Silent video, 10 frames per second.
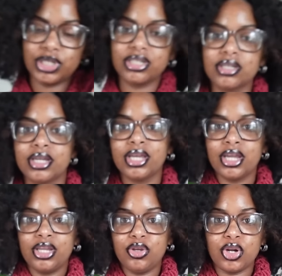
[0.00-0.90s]
wanna,
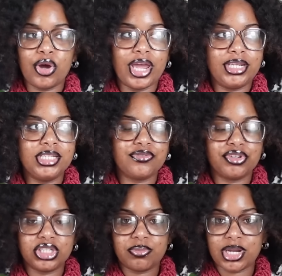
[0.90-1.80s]
you know, at least
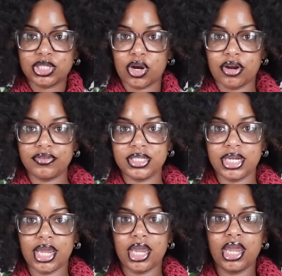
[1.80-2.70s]
finish my scarf
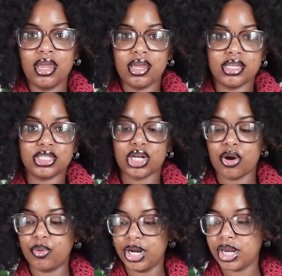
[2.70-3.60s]
today and
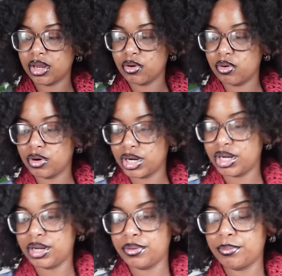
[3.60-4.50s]
start working
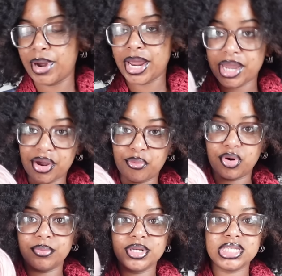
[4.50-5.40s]
on my hand
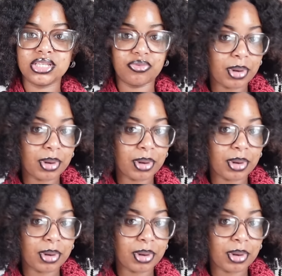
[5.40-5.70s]
warmers if